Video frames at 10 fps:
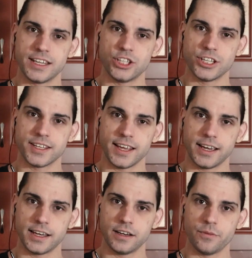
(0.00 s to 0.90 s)

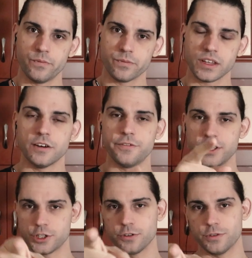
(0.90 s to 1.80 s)
shtick
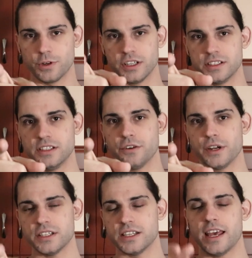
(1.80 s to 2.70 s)
official for this
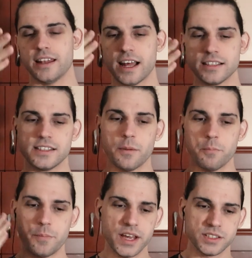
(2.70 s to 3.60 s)
series, and that's the
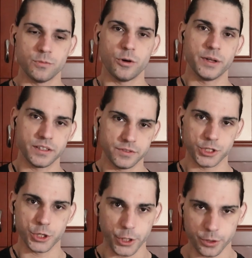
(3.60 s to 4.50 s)
best moment of
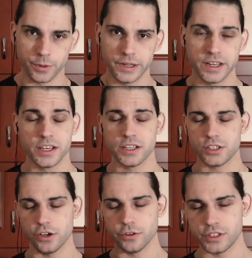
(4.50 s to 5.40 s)
the show.
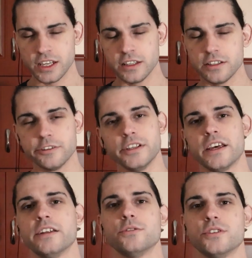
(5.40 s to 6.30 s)
So stick until the
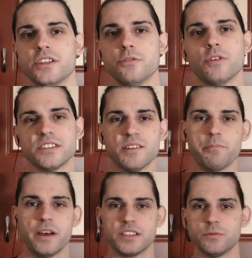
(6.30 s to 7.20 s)
end to see what's
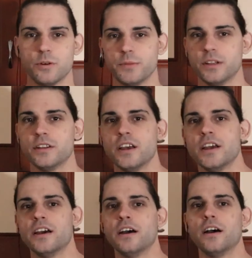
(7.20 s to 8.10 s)
the best moment
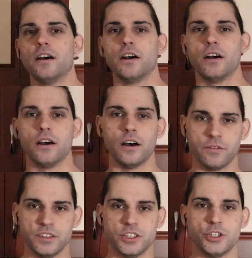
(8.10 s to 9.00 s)

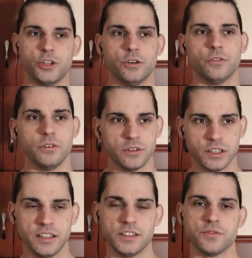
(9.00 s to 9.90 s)
of this show,
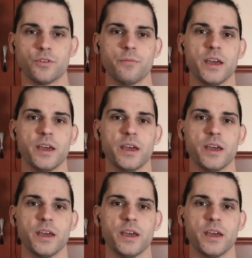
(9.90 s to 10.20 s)
at least for